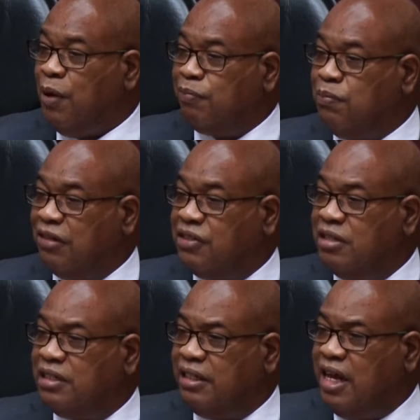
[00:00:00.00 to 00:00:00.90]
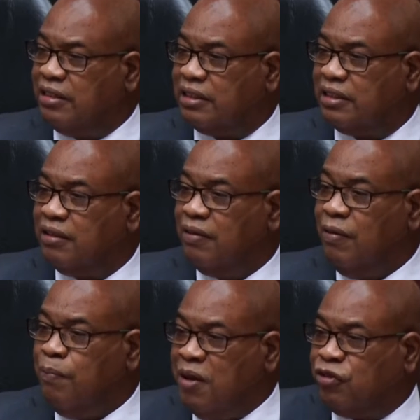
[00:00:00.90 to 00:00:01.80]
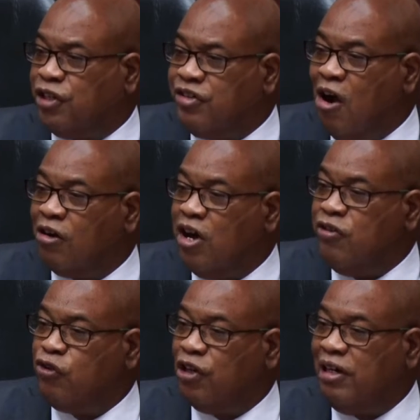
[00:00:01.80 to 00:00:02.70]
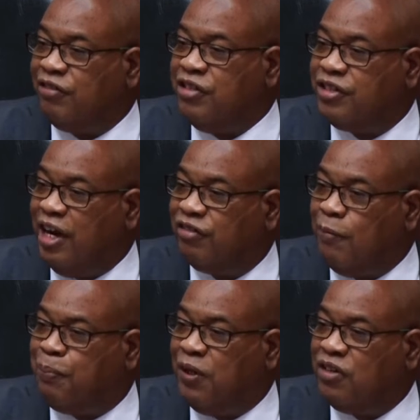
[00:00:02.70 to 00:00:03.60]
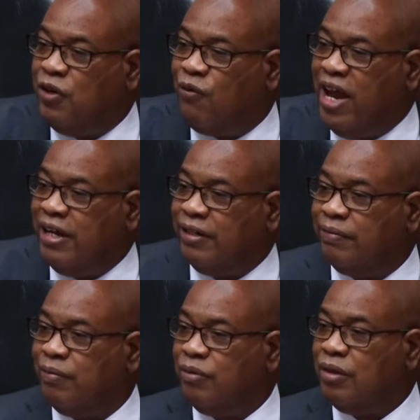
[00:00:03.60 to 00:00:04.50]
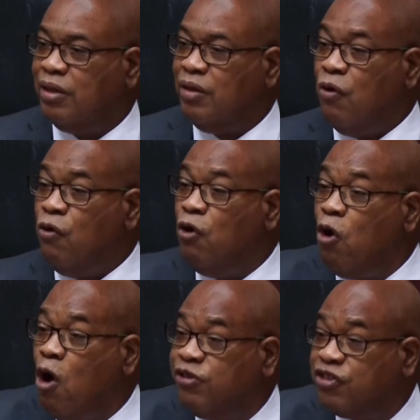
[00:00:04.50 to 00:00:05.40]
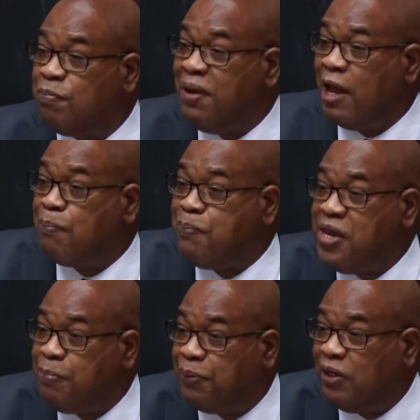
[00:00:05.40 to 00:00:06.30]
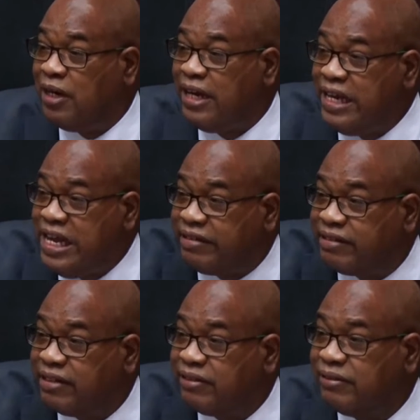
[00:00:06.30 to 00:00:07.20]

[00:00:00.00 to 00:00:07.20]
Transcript: But listen to this, Mr. Duncan, you should listen to this and put it in the ring. Roads make people eat.